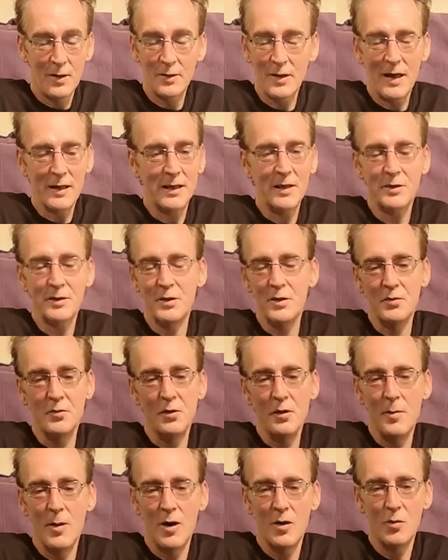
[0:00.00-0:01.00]
I guess it
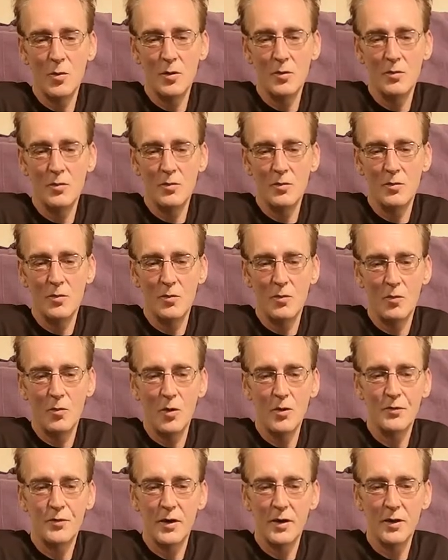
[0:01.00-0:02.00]
doesn't really matter
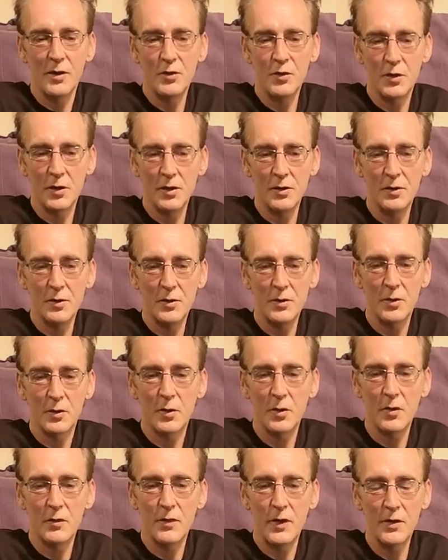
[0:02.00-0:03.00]
what trail it is you can do,
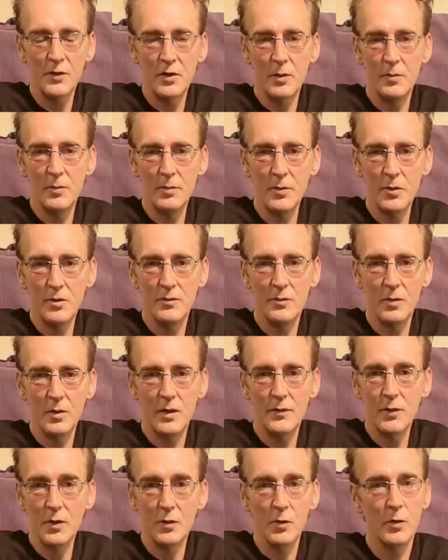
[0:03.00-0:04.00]
you're going to find something
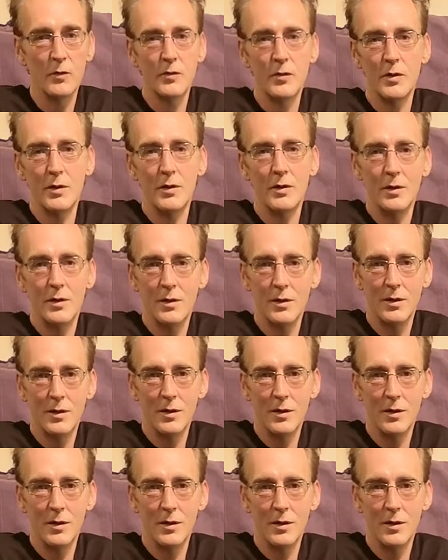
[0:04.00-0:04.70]
beautiful if you look for it.